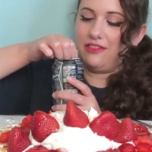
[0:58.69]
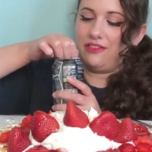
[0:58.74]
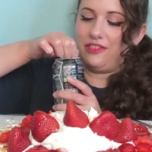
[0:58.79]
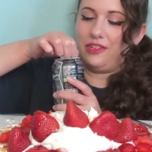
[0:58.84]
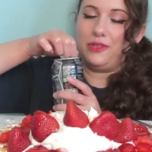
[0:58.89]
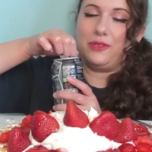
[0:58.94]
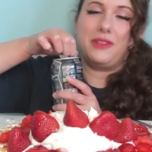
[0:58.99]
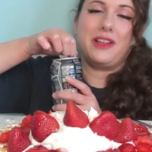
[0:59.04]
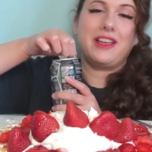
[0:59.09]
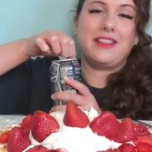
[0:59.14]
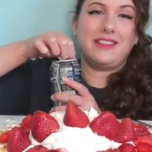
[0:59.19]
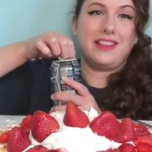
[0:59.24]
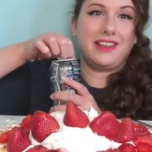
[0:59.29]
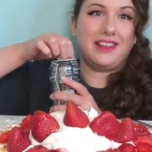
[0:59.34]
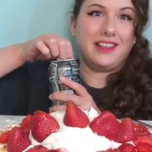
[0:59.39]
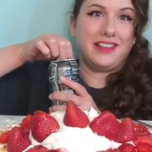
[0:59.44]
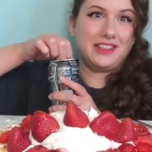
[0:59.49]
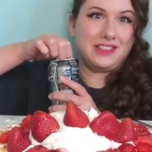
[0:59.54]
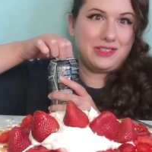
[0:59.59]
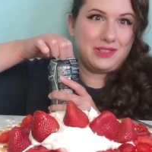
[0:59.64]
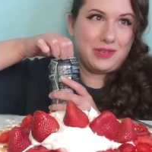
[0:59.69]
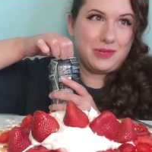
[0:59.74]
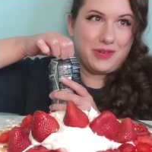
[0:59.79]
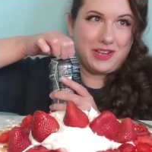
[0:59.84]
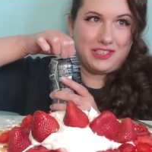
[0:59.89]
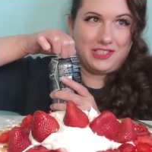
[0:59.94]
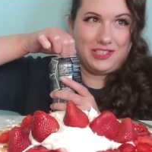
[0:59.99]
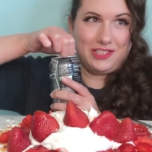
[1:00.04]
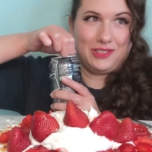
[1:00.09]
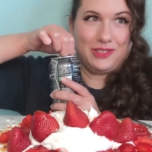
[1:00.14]
food and then into the
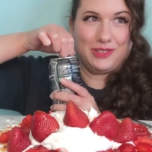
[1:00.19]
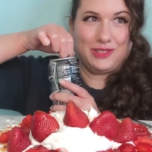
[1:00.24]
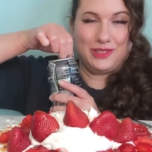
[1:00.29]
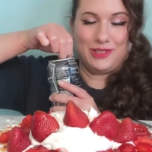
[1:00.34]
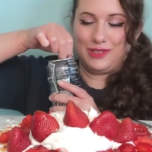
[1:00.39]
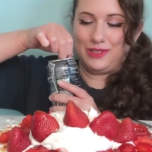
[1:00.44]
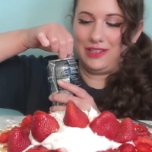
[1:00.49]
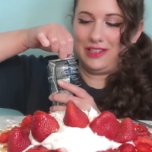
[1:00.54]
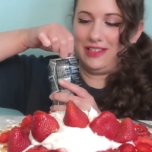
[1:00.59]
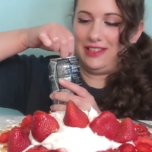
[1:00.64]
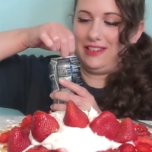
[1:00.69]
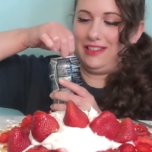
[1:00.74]
questions.